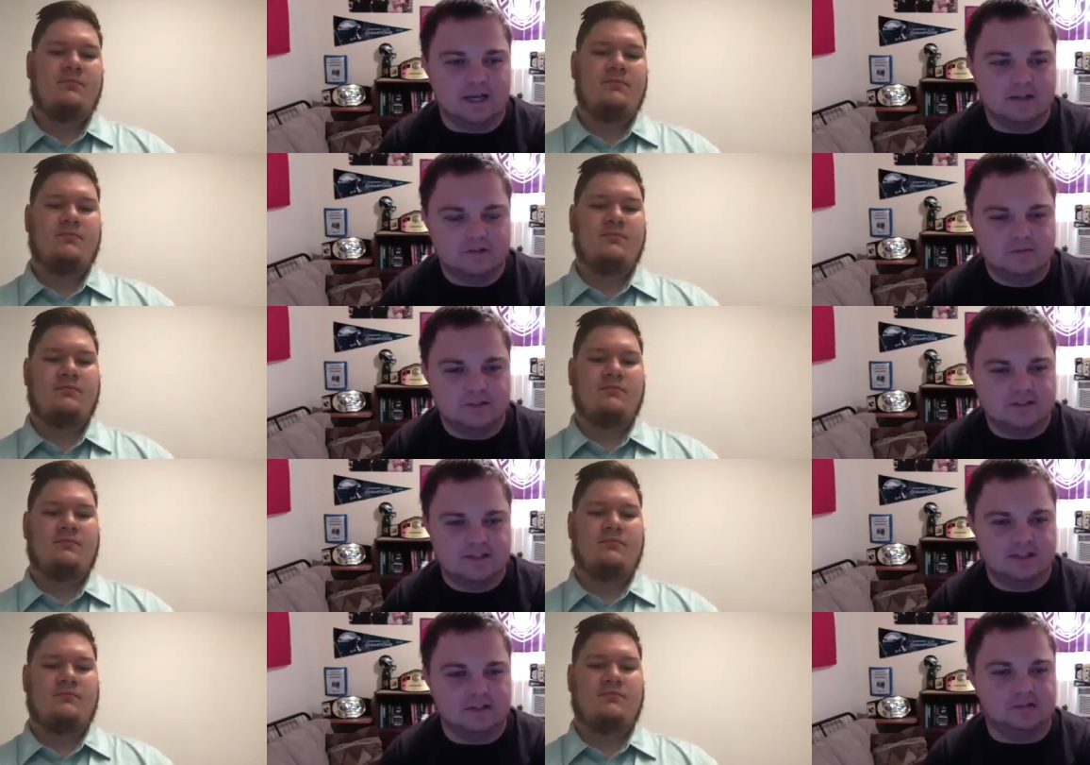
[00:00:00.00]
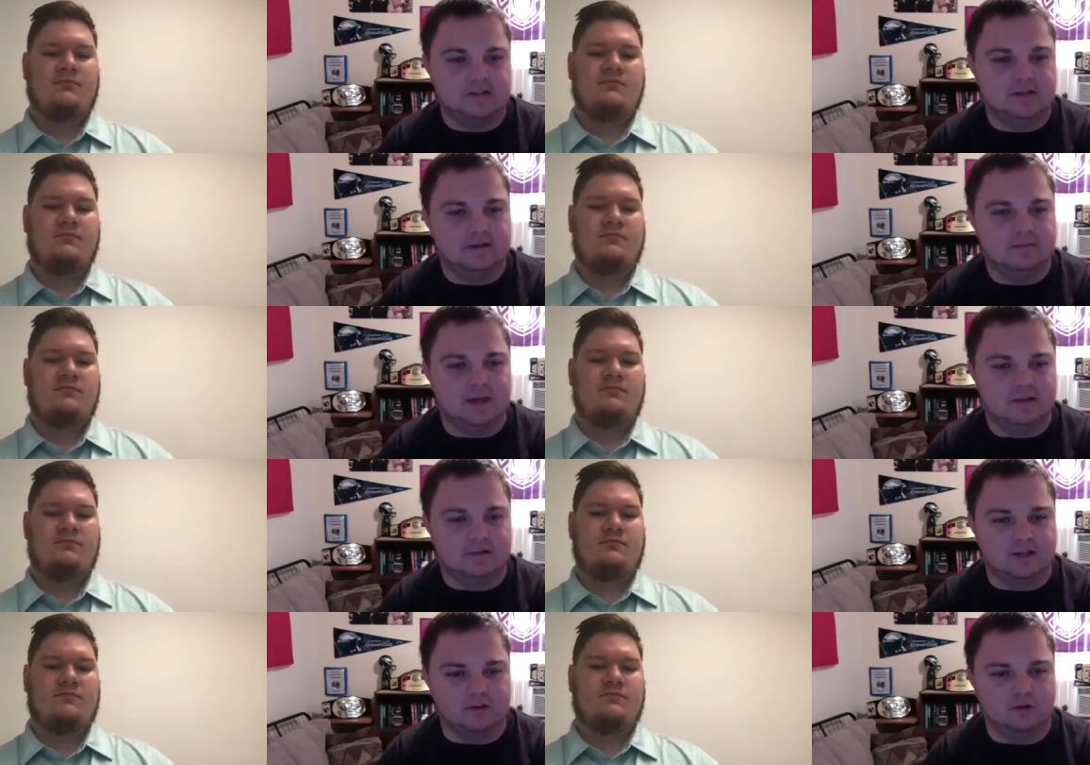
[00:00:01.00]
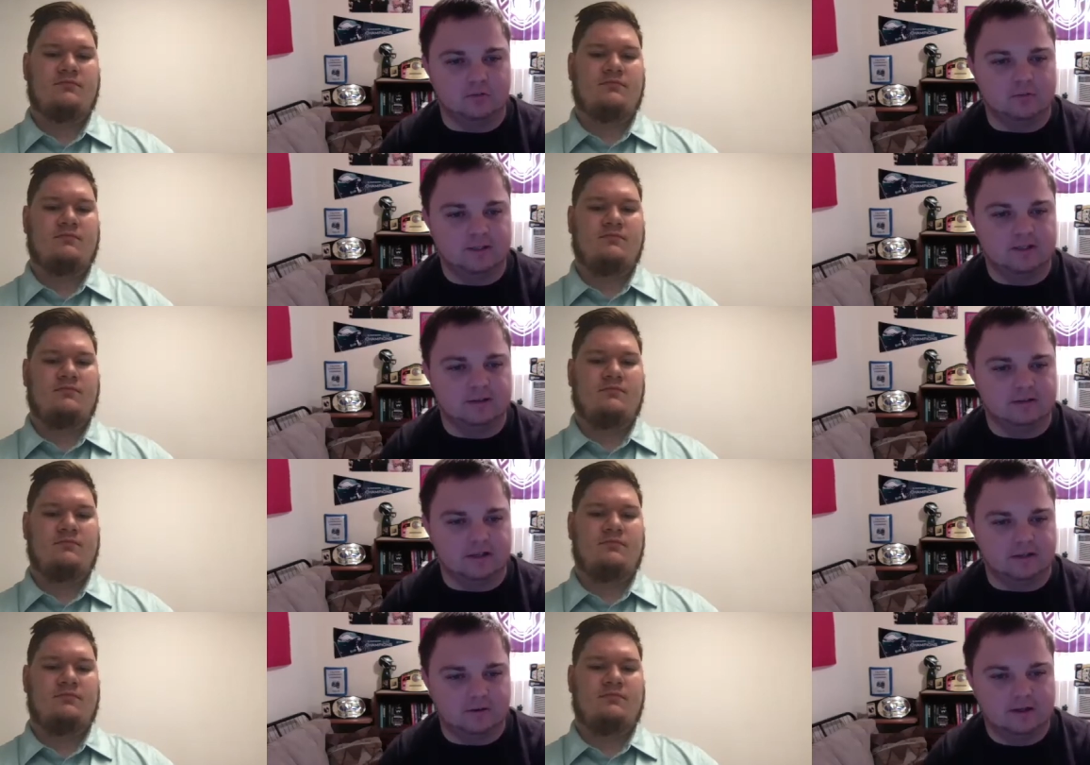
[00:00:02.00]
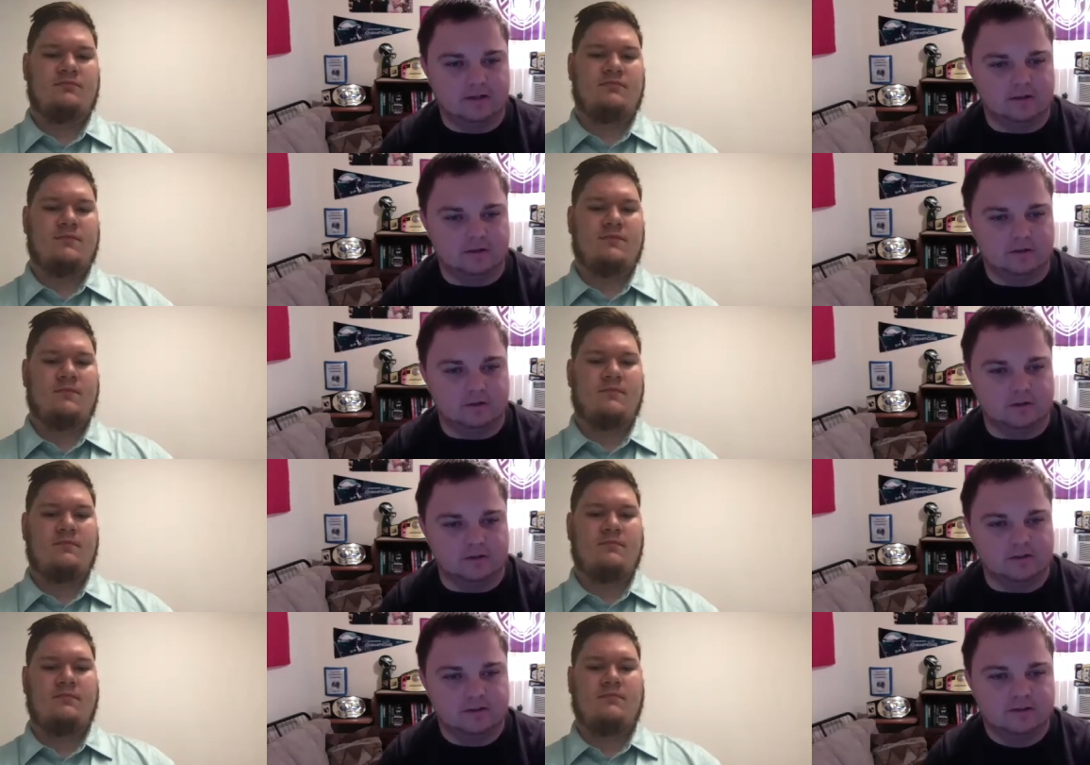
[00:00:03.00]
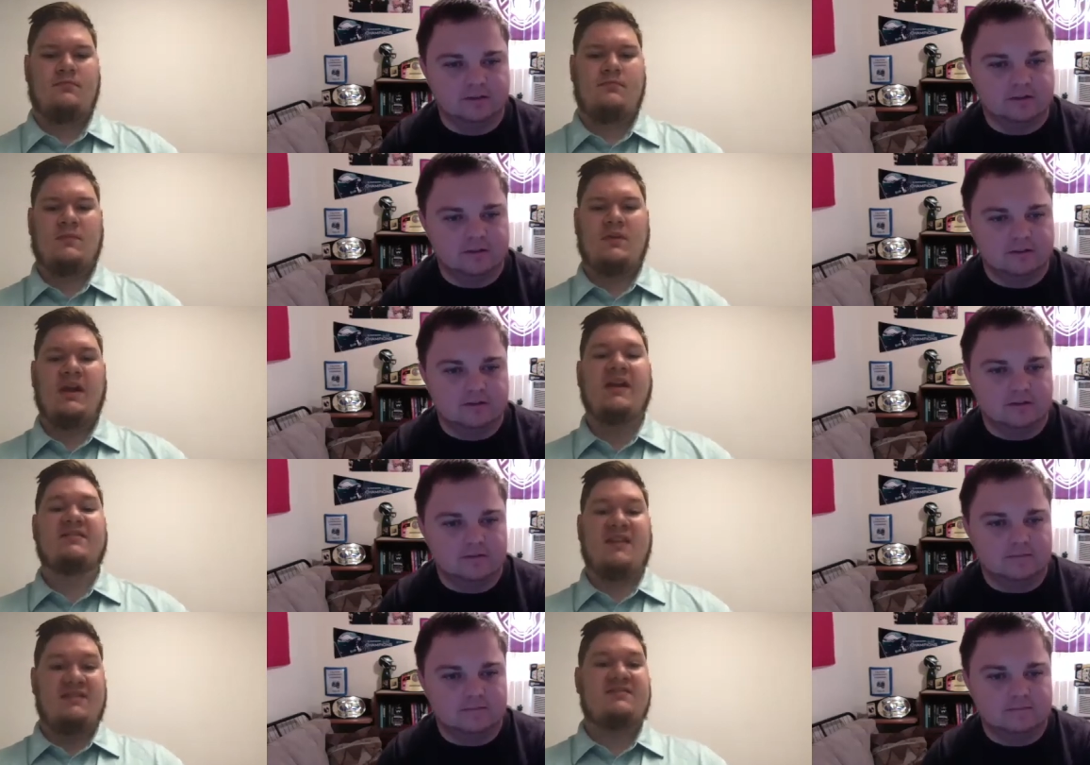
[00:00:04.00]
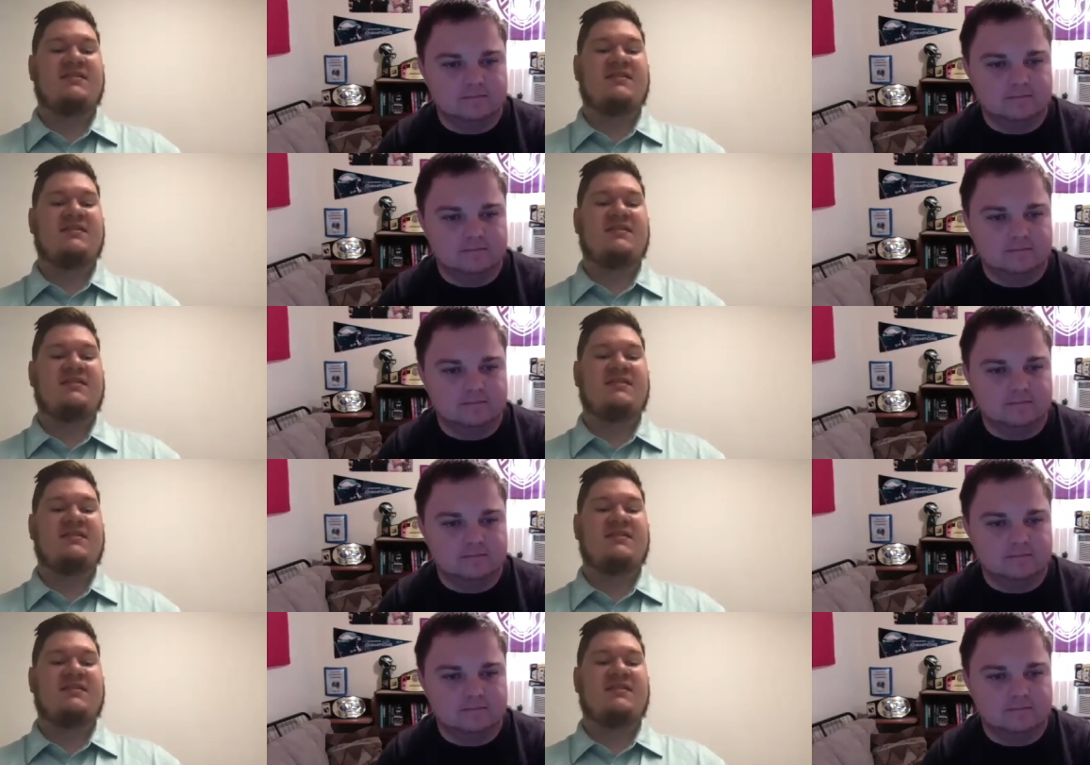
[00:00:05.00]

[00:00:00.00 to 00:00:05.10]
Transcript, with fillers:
Speaker 1: assume it's not the same as like a normal period length, right? Or or is it? It's it's the